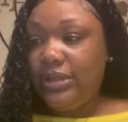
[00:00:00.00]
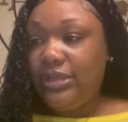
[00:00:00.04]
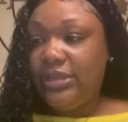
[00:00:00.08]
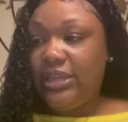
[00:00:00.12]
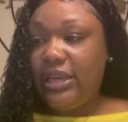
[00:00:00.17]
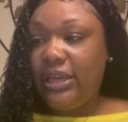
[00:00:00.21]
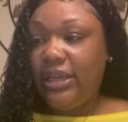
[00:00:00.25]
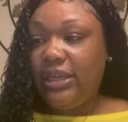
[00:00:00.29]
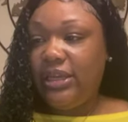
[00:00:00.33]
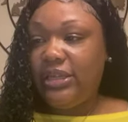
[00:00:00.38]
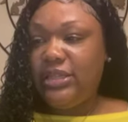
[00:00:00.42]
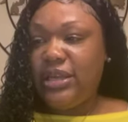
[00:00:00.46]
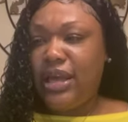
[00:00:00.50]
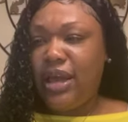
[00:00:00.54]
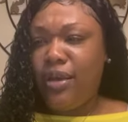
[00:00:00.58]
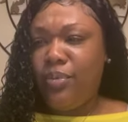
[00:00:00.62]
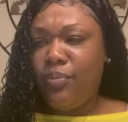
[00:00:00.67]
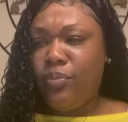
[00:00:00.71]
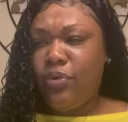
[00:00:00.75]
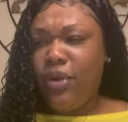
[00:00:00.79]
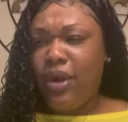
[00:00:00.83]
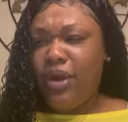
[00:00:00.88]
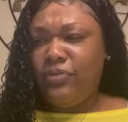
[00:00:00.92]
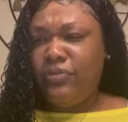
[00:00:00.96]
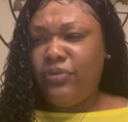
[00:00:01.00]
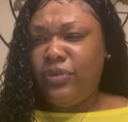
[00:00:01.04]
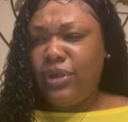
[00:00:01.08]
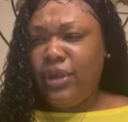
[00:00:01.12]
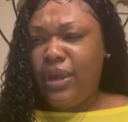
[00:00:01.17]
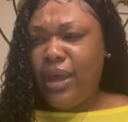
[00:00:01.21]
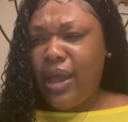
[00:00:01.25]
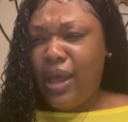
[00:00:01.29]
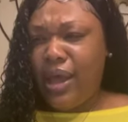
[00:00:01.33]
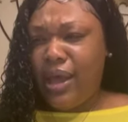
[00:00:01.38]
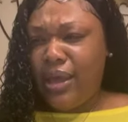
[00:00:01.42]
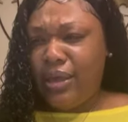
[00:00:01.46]
Take your time, prophet.
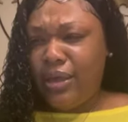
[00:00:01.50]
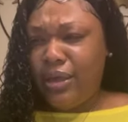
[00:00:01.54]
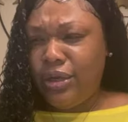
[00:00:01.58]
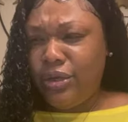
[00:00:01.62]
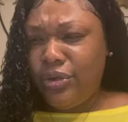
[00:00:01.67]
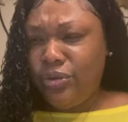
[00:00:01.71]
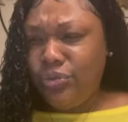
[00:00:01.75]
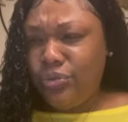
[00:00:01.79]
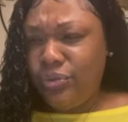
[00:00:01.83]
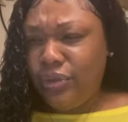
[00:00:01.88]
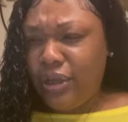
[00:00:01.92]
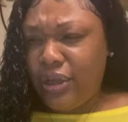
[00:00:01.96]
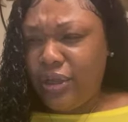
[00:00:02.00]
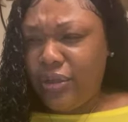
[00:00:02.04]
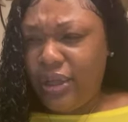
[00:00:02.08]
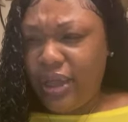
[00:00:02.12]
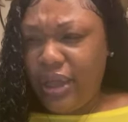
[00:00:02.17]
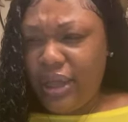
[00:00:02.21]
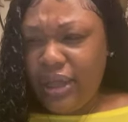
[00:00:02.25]
Hallelujah.